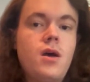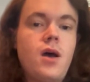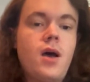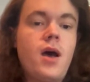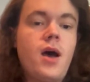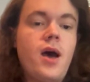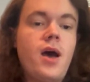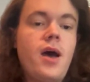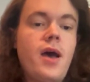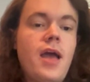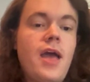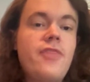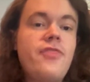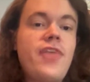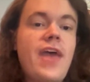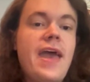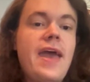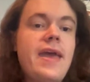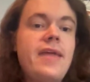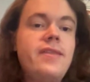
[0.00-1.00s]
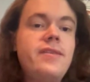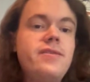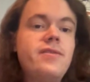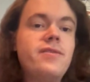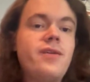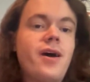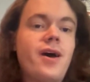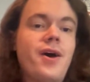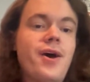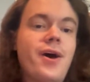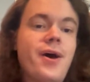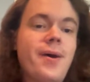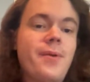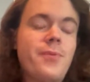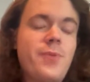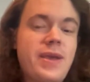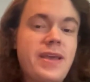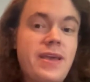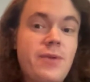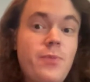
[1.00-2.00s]
And then
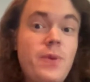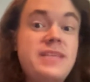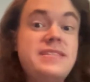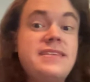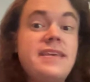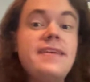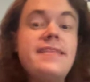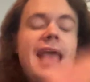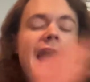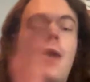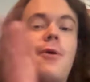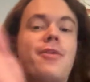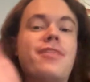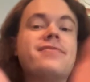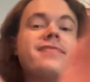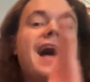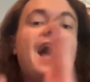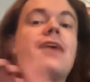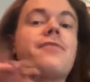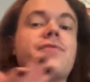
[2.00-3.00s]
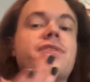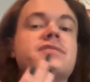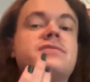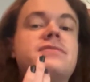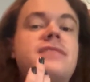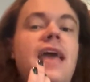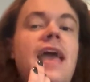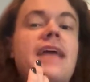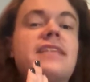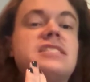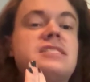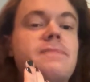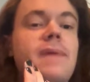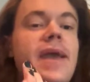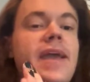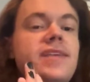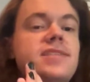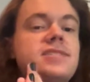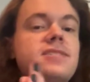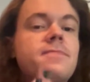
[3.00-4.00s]
we see now in Lyra's
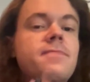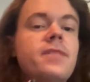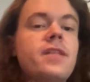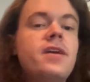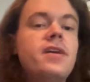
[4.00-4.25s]
headspace,